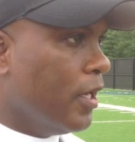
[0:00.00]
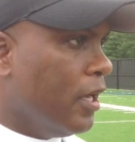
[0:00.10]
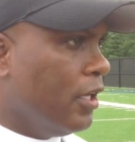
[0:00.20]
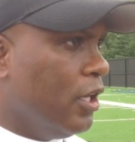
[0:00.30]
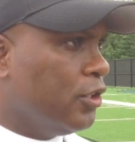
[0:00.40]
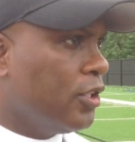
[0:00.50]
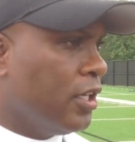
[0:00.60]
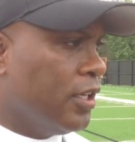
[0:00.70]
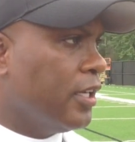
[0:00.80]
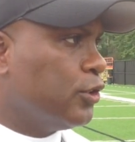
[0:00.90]
Yeah, he's
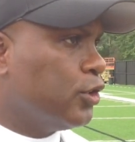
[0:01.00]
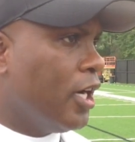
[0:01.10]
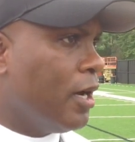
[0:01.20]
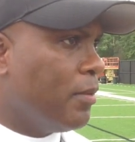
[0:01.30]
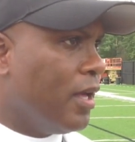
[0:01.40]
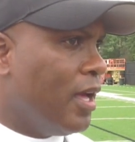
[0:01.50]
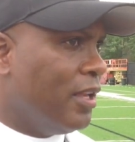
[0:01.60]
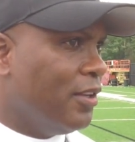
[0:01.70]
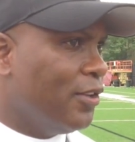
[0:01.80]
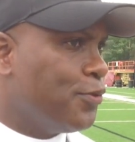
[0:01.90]
done a nice job.
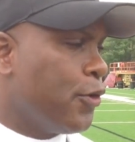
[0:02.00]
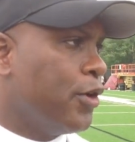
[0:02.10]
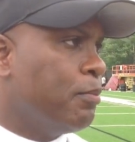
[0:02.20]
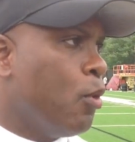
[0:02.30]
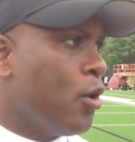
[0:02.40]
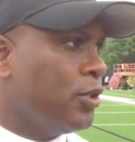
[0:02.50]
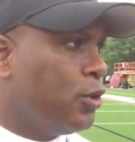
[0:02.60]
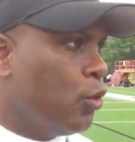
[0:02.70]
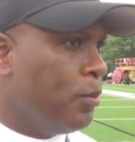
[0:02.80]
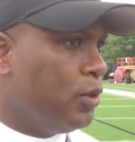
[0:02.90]
And it's very important
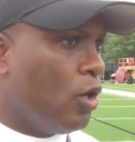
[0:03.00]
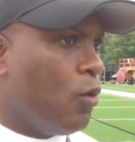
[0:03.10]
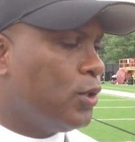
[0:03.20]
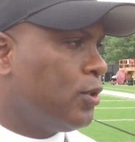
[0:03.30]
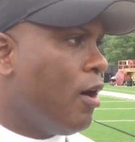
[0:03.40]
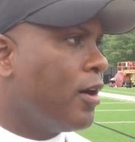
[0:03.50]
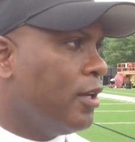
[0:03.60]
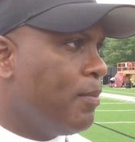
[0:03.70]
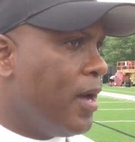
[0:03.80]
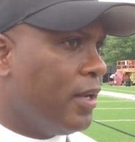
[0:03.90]
to him. He's always talking
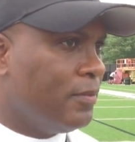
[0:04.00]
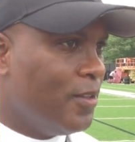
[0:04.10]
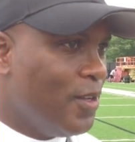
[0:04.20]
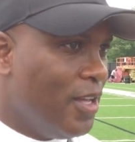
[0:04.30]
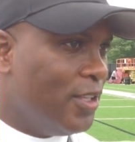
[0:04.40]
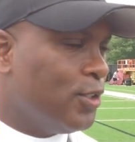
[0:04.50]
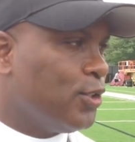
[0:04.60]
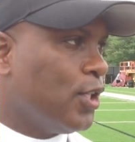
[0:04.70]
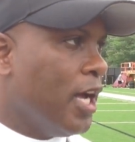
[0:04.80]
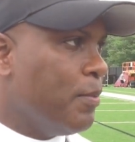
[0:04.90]
about his
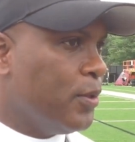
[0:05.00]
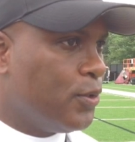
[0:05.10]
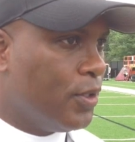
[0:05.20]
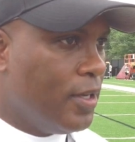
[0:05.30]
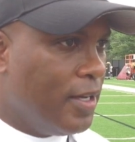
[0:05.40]
assignments.